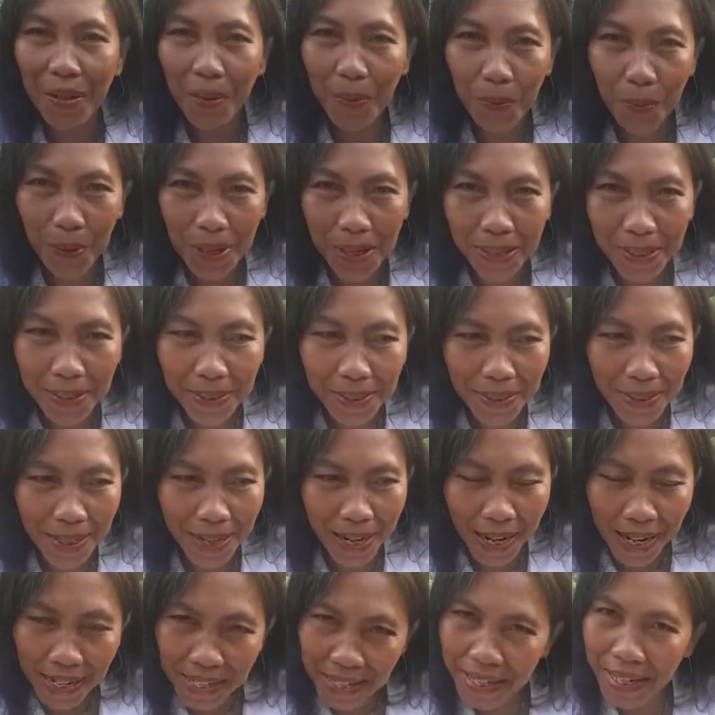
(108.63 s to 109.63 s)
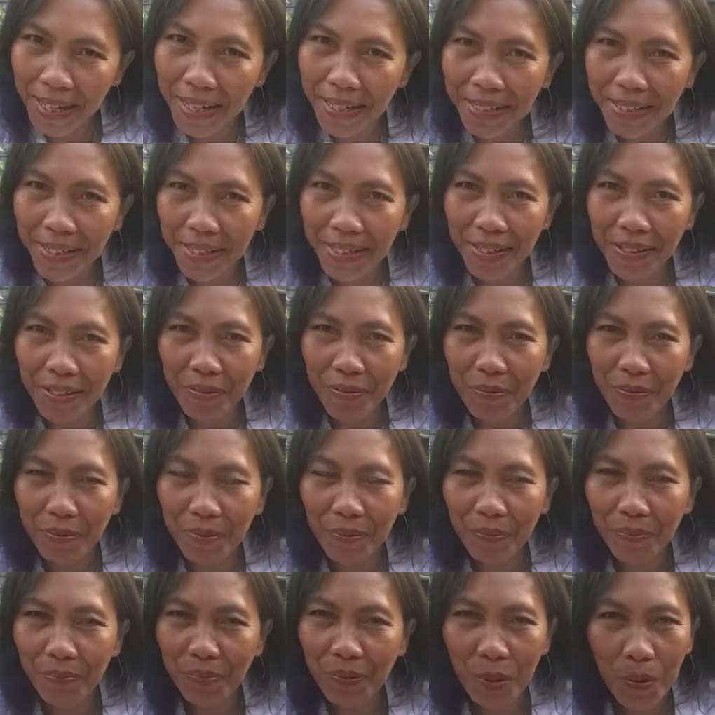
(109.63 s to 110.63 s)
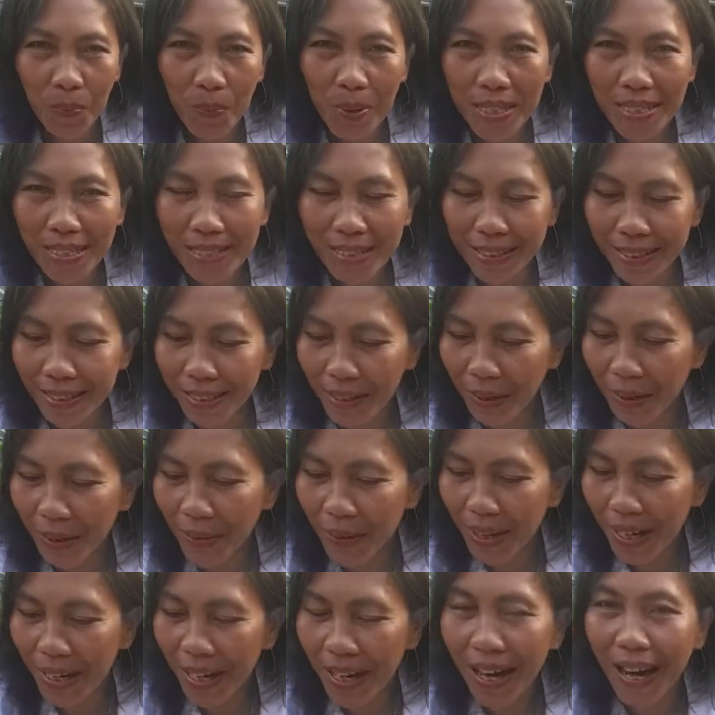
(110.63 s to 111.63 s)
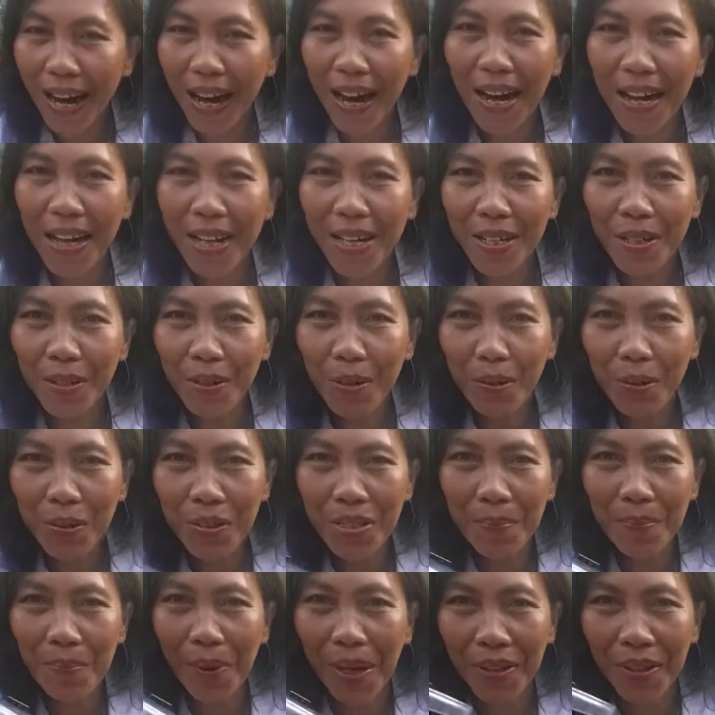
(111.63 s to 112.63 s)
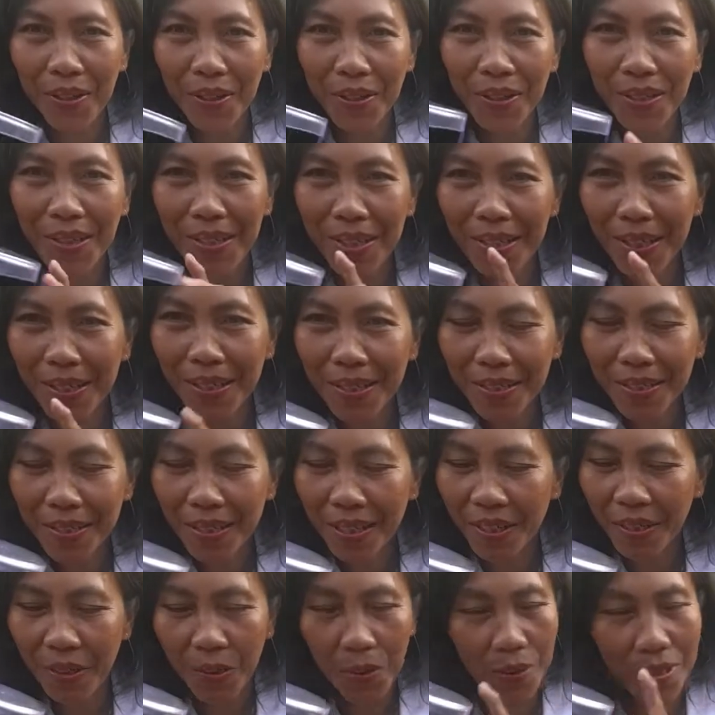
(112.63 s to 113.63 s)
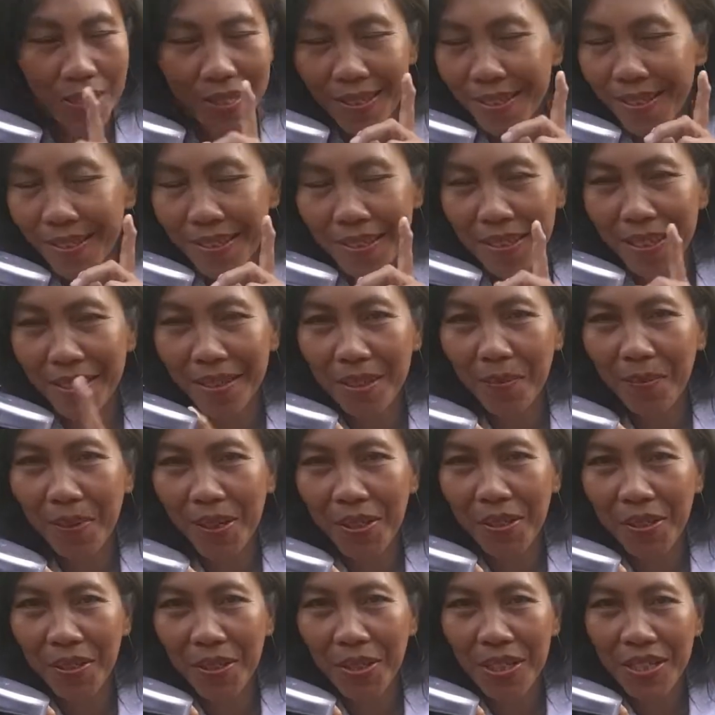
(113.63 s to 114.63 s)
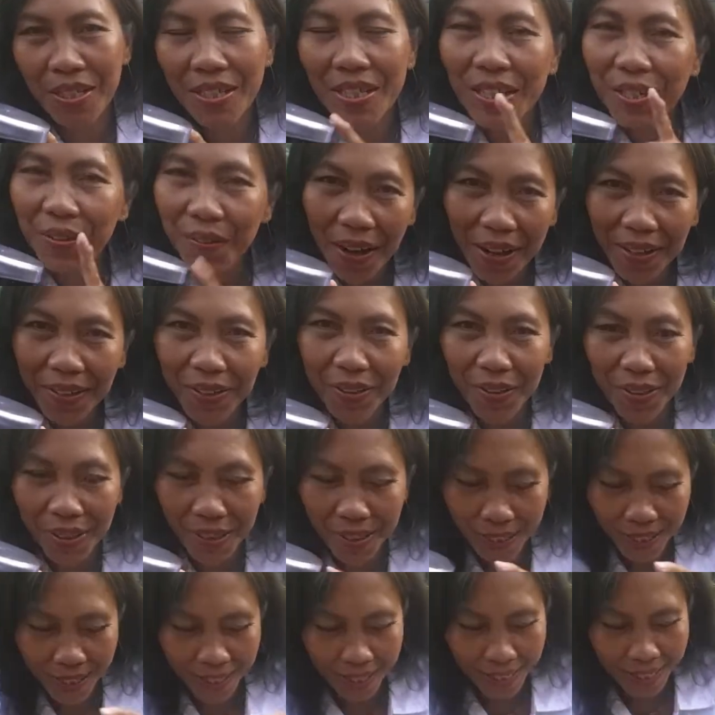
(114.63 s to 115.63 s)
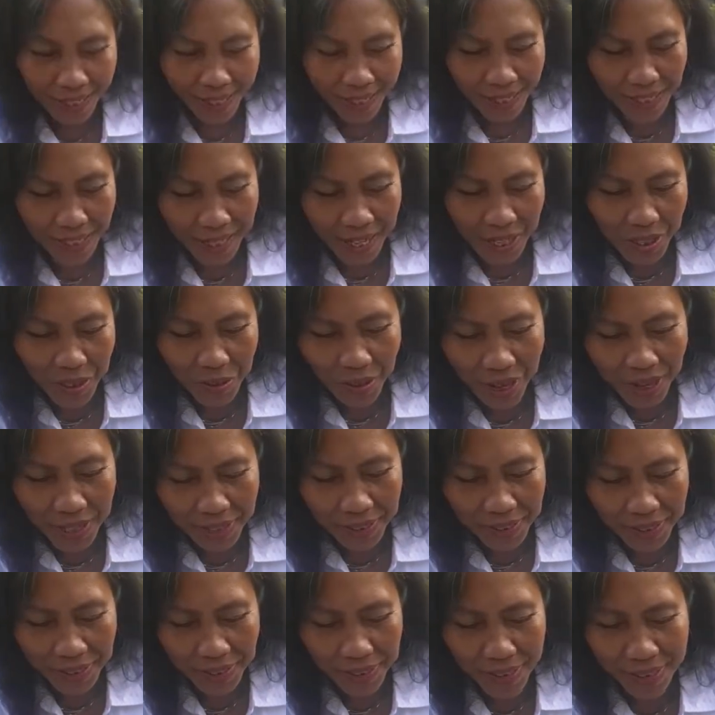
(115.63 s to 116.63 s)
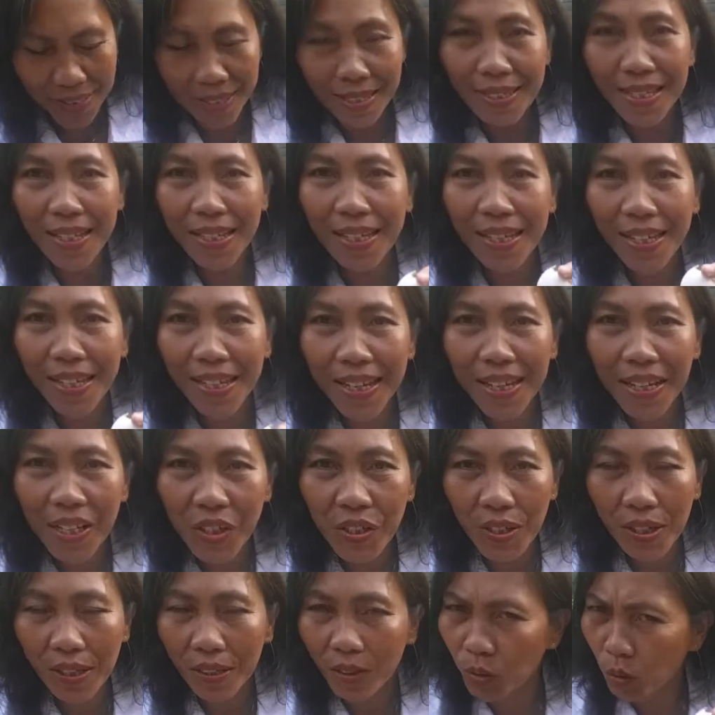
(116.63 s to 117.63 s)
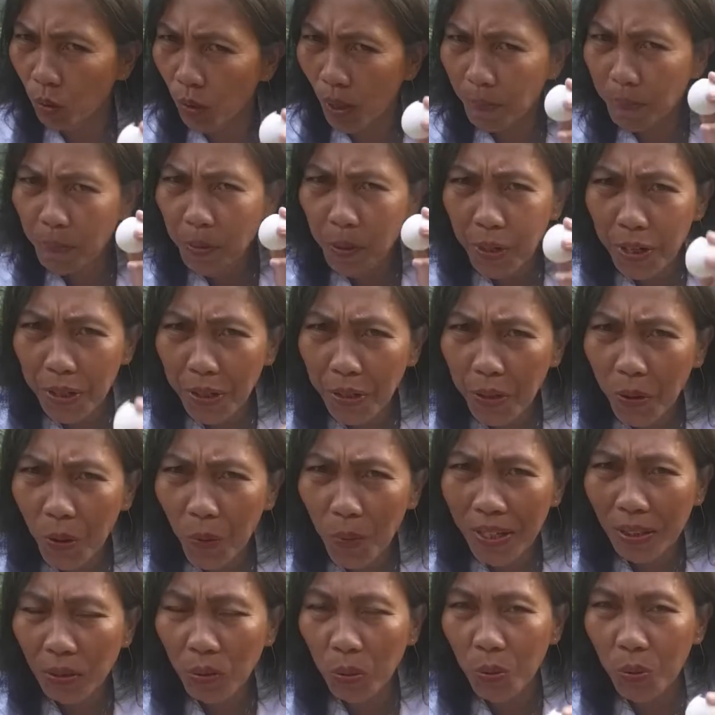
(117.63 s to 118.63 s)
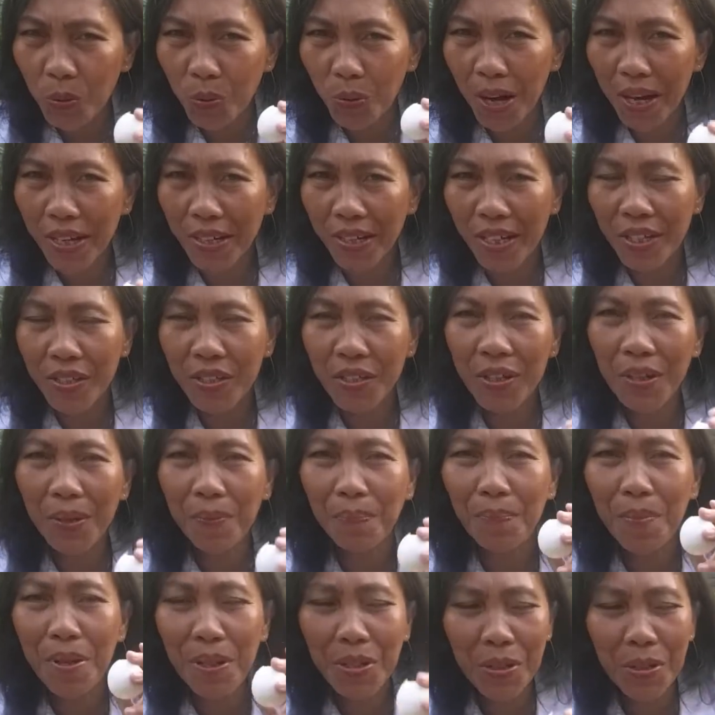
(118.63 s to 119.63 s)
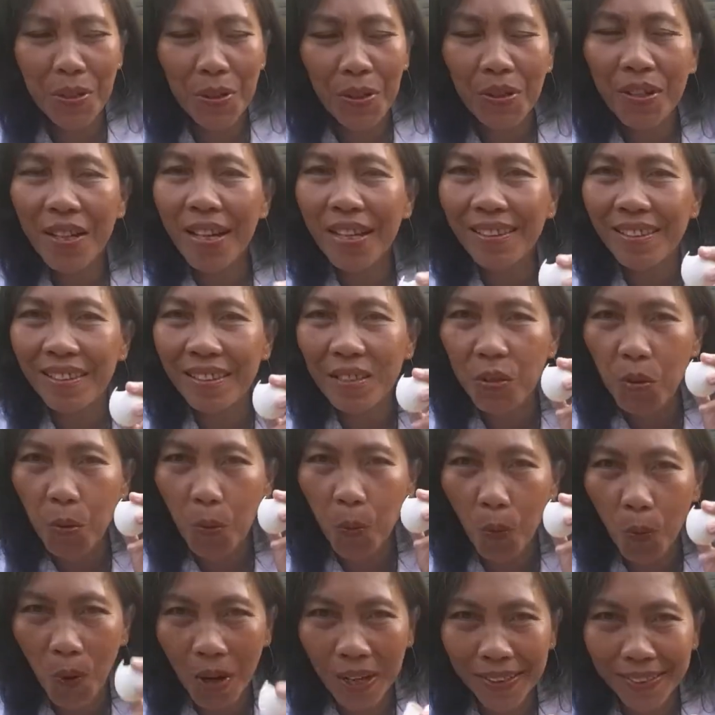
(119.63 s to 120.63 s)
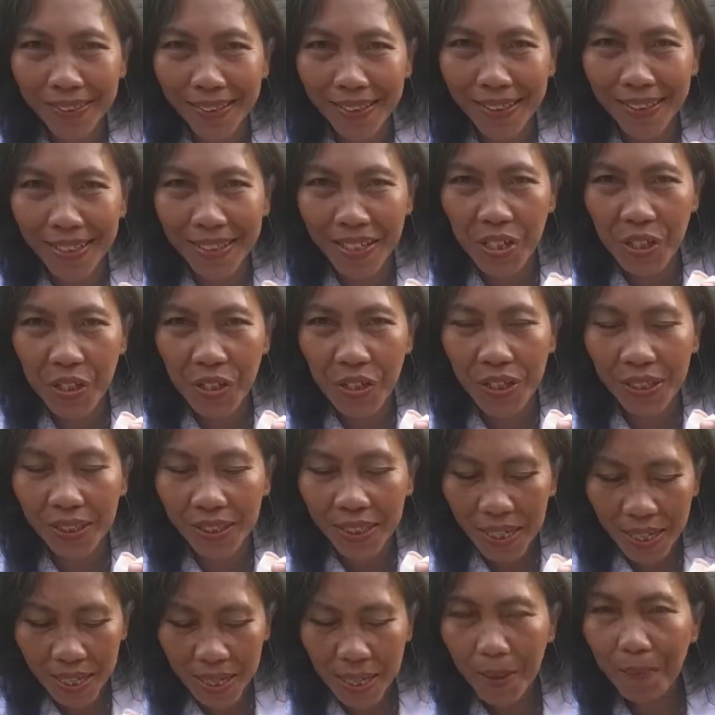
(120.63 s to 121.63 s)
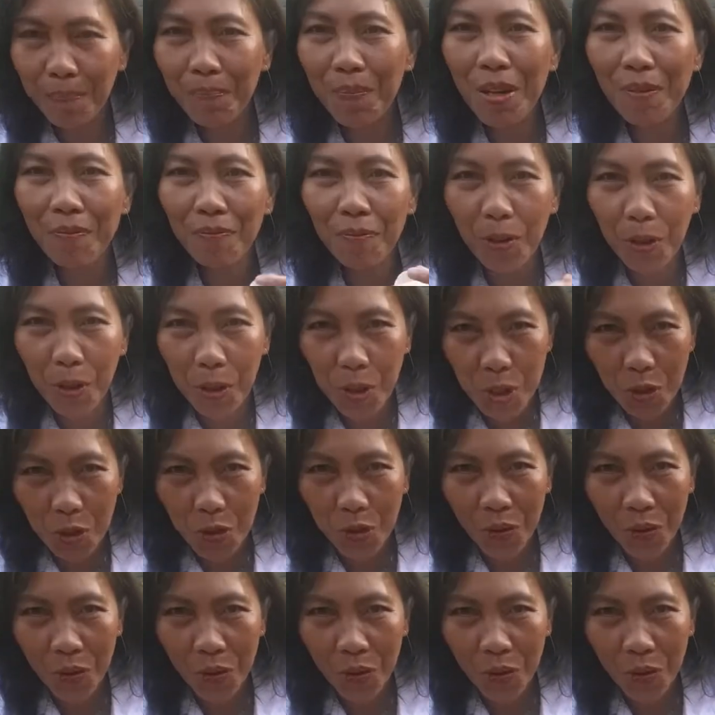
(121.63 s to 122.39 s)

when I had this few months ago, I used the blender. The blender is the grinder. And I grind this eggshell. So if you're going to grind eggshell, make sure that you wet the eggshell before you